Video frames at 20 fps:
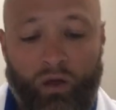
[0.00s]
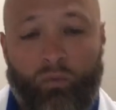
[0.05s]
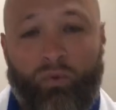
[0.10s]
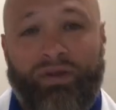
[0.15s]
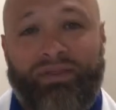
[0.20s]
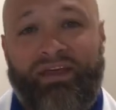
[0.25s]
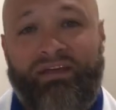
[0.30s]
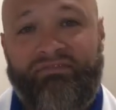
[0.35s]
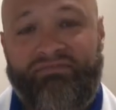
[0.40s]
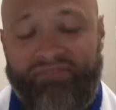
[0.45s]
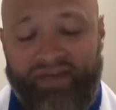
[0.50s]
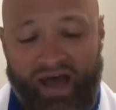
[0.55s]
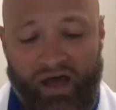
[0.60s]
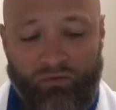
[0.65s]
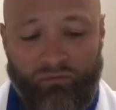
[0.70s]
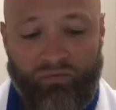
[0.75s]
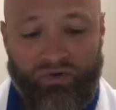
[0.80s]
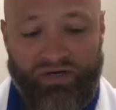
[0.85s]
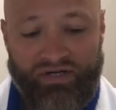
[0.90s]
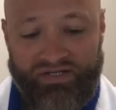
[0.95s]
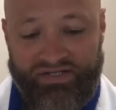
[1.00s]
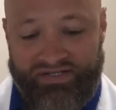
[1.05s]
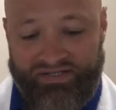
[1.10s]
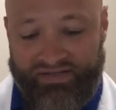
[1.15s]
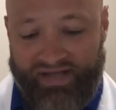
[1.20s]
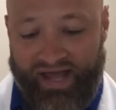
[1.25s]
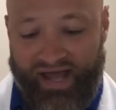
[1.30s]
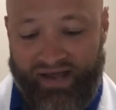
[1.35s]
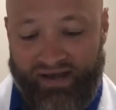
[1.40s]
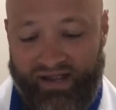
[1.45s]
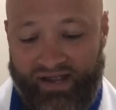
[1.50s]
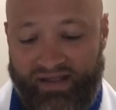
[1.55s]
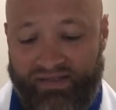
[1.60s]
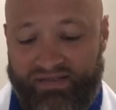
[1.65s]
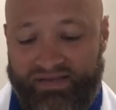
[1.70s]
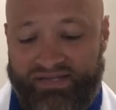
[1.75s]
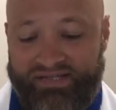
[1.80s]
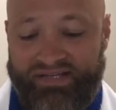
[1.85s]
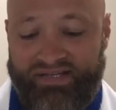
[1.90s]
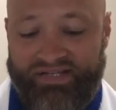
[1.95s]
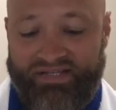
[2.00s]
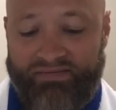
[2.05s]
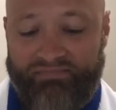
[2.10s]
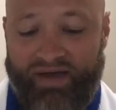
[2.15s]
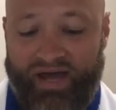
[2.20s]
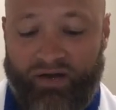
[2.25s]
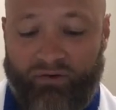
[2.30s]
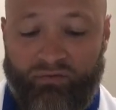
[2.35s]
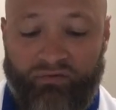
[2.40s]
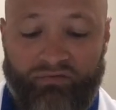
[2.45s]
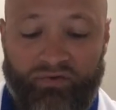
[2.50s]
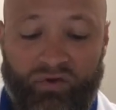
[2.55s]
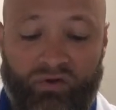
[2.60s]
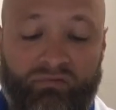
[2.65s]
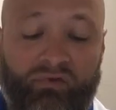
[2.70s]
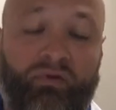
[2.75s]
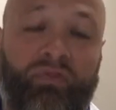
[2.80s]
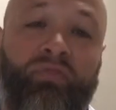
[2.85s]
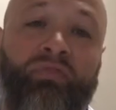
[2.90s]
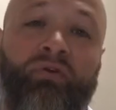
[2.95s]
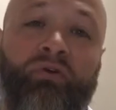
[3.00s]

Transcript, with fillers: What they found was that in this systematic review of